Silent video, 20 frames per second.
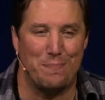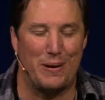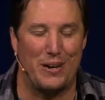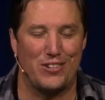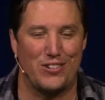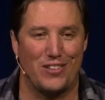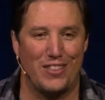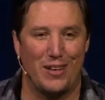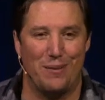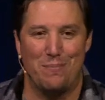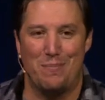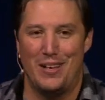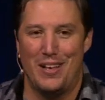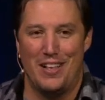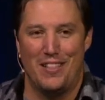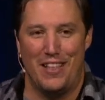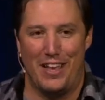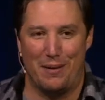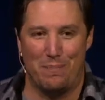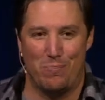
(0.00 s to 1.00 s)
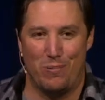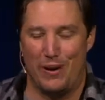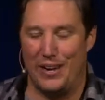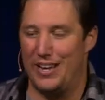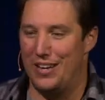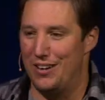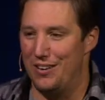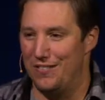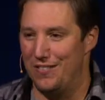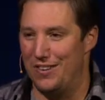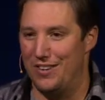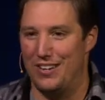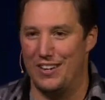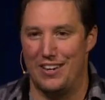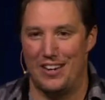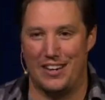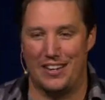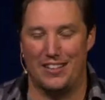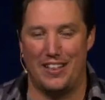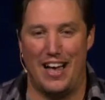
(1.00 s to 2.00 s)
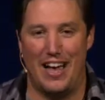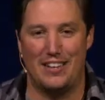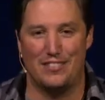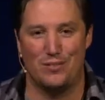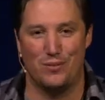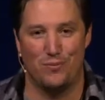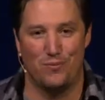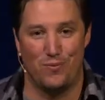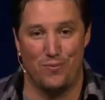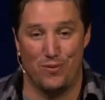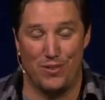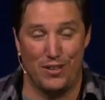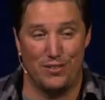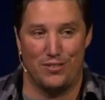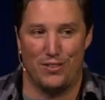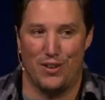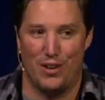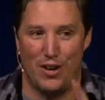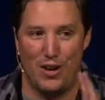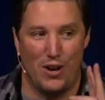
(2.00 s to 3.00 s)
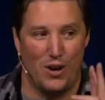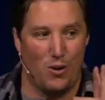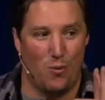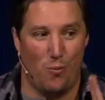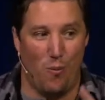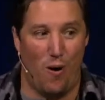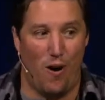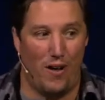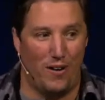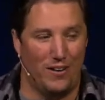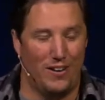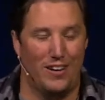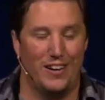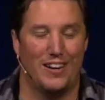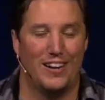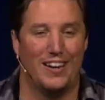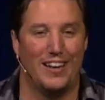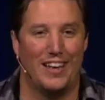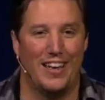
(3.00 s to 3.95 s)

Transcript: picture them like bringing over a glass of this water,